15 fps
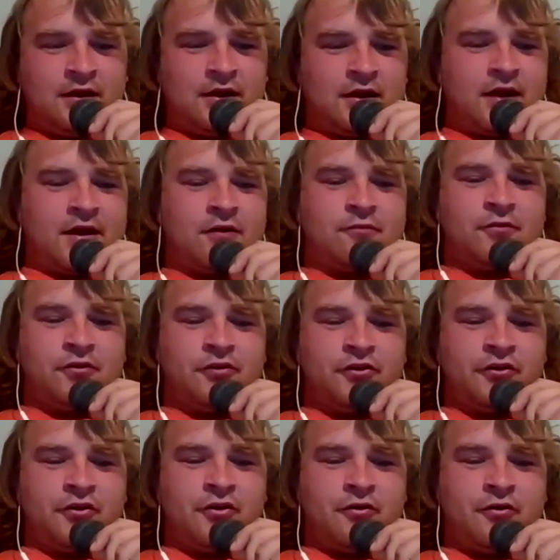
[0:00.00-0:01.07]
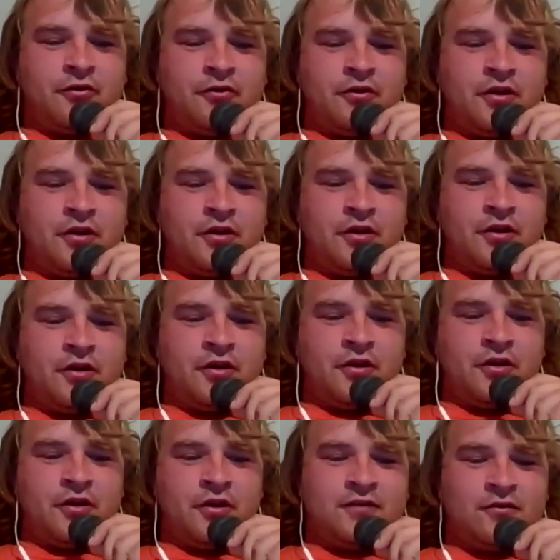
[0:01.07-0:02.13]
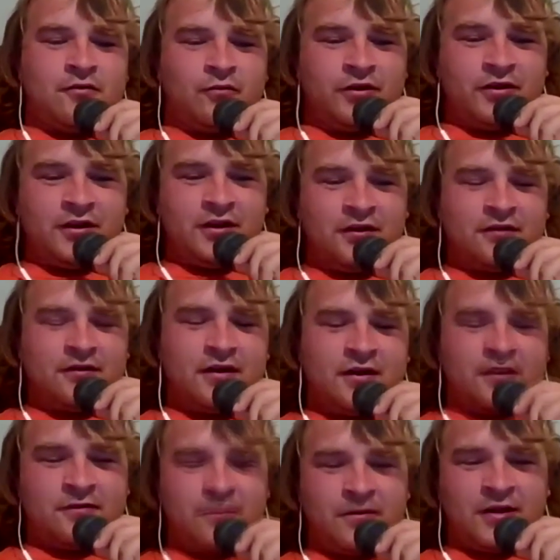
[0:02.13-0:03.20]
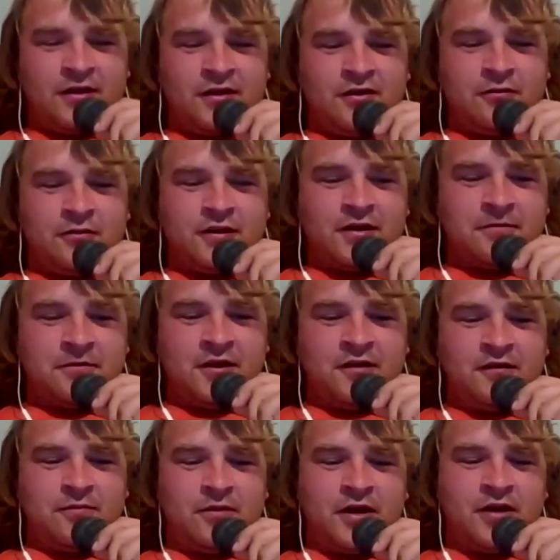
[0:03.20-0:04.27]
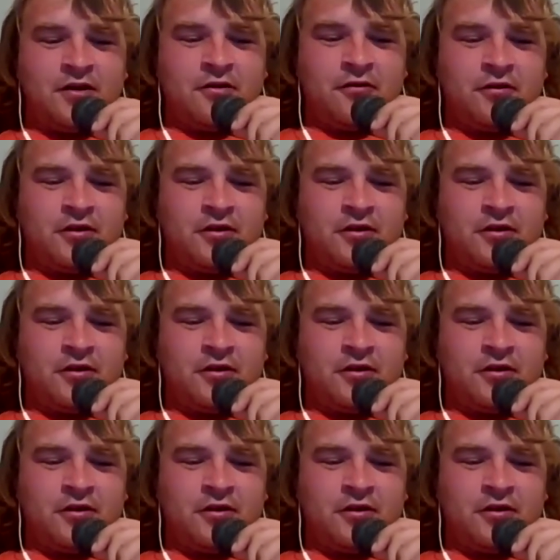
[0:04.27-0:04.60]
And I don't really know enough about that to really explain to you what that means, but I know that it